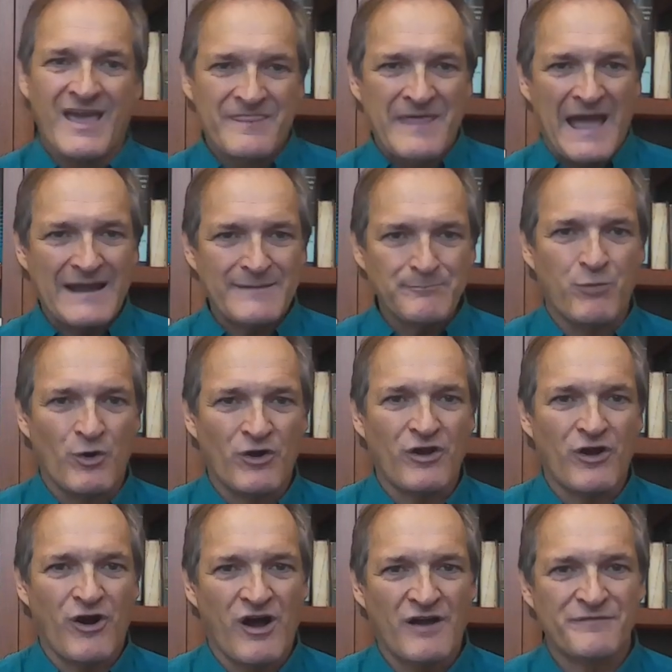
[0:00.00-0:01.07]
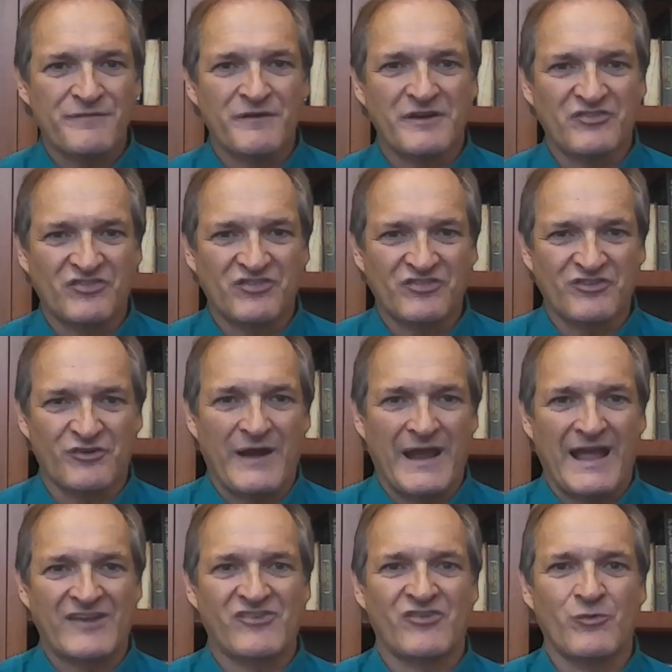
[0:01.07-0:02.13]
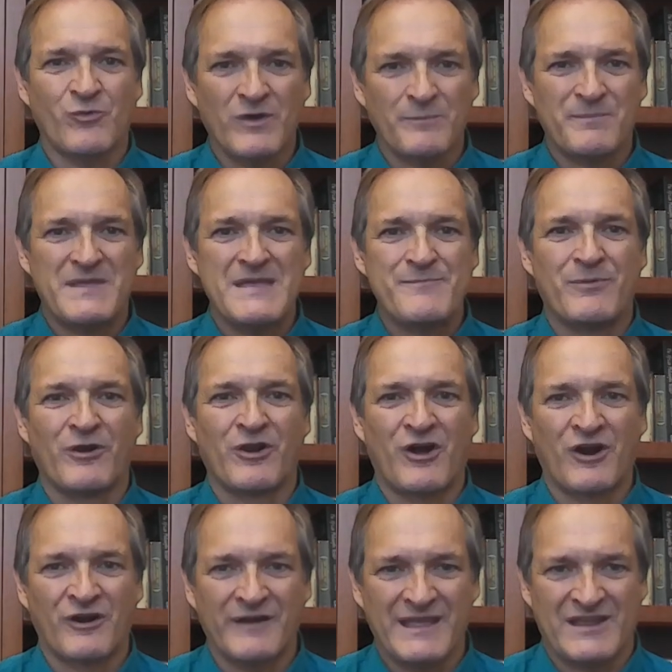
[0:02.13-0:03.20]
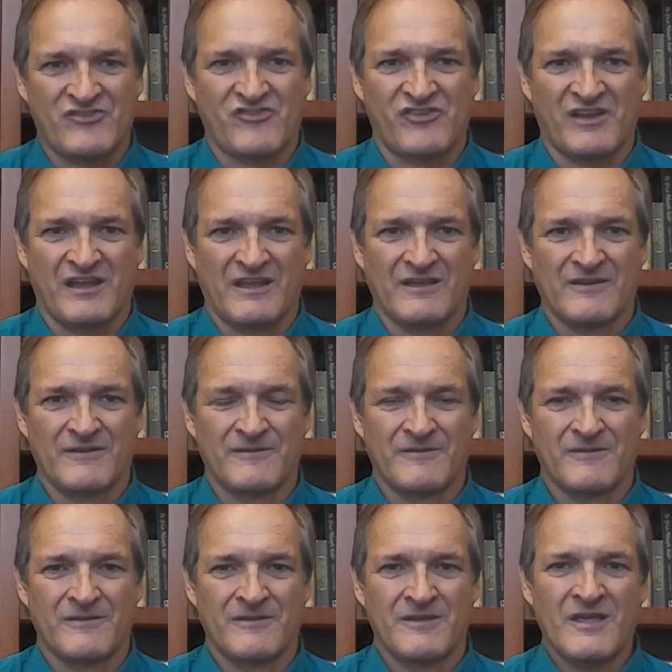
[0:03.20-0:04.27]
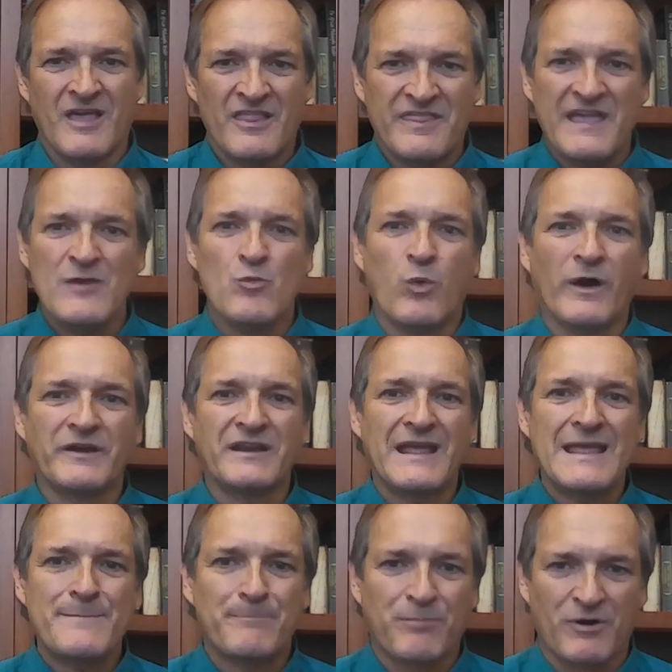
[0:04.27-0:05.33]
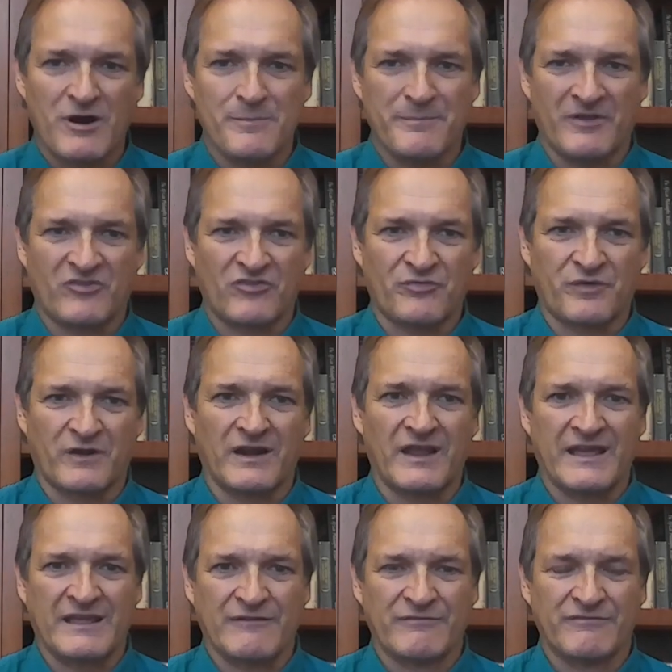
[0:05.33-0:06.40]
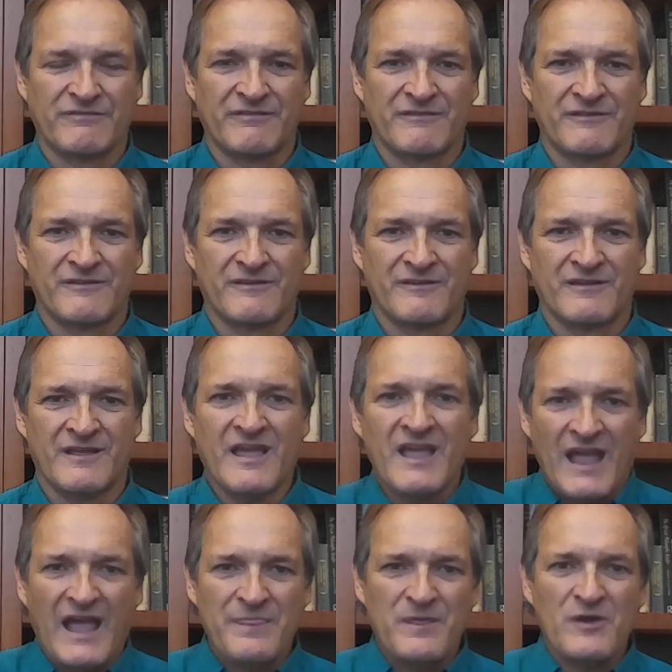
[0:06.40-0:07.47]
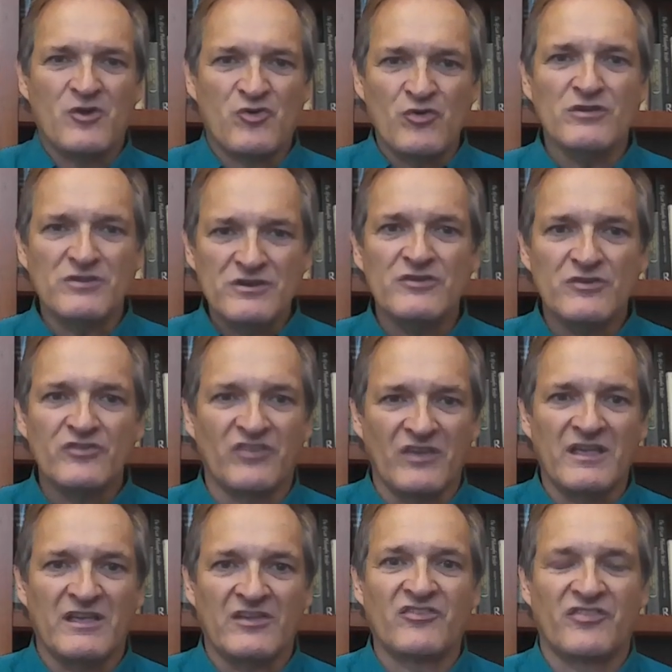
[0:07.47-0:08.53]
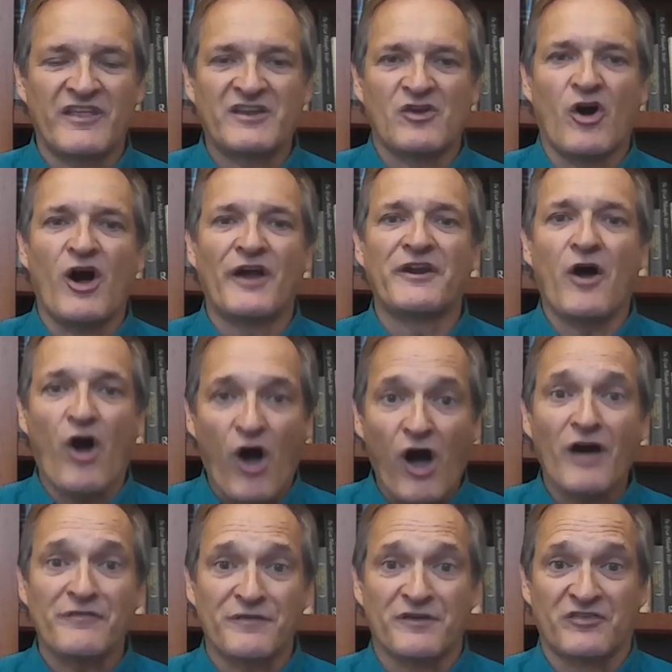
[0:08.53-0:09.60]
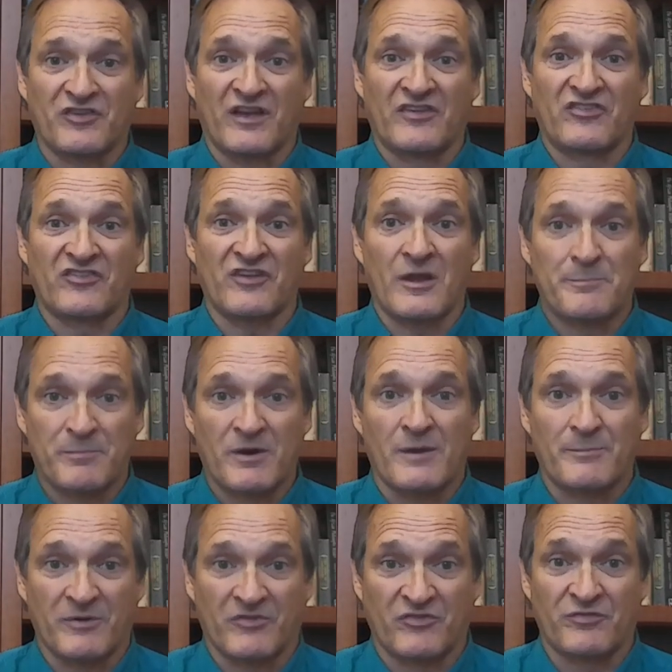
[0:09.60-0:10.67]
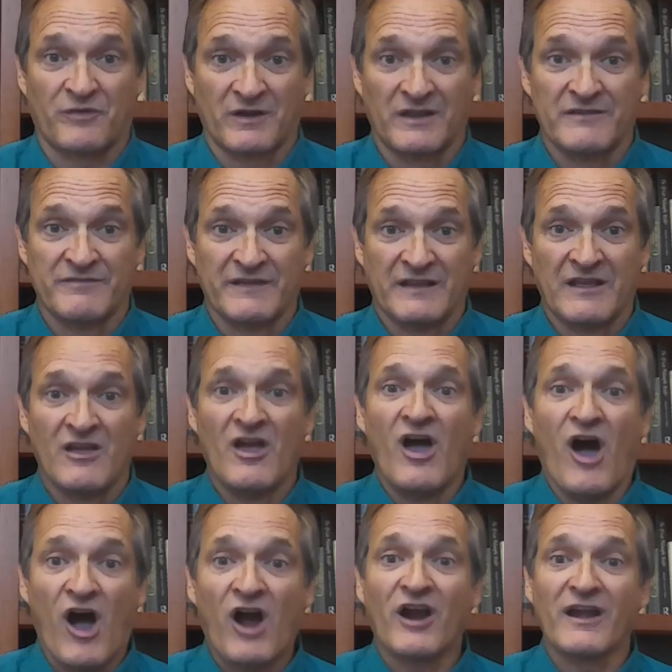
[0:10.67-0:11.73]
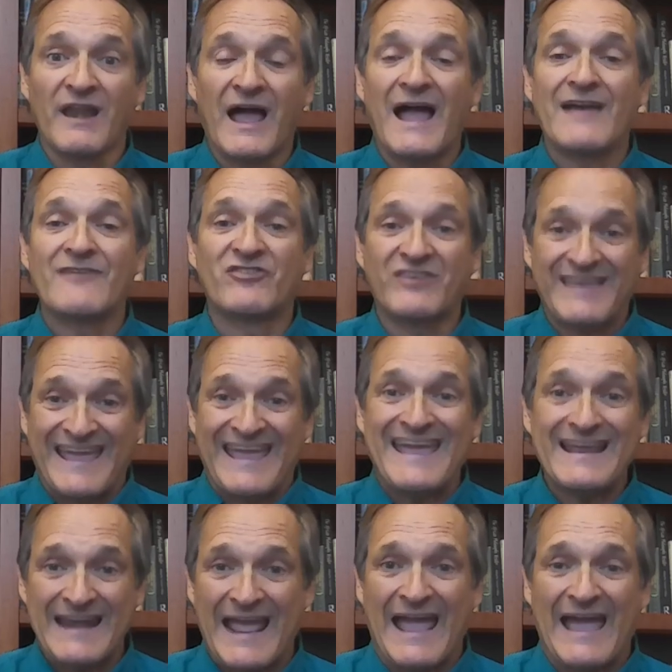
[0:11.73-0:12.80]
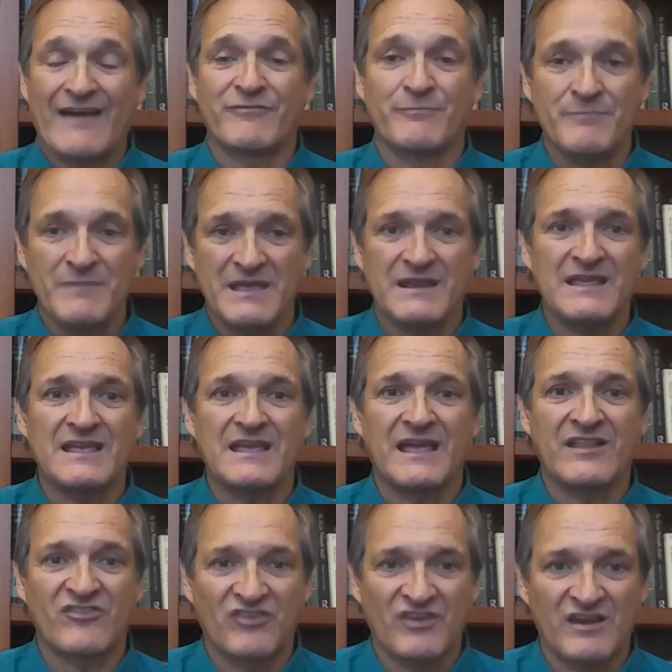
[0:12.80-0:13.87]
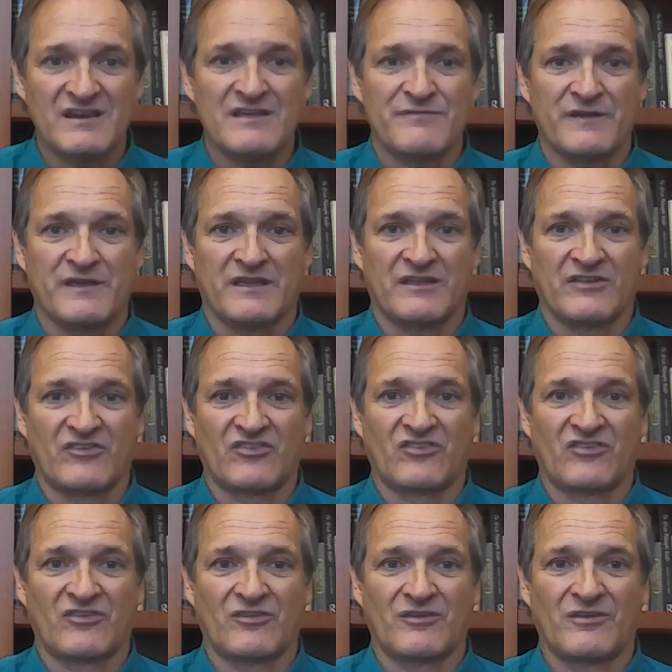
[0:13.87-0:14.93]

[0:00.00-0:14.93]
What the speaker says: That book offered a scratch where people are itching. They want a purpose for life. And the good news is that God offers us a purpose for living. Our lives can have meaning and significance.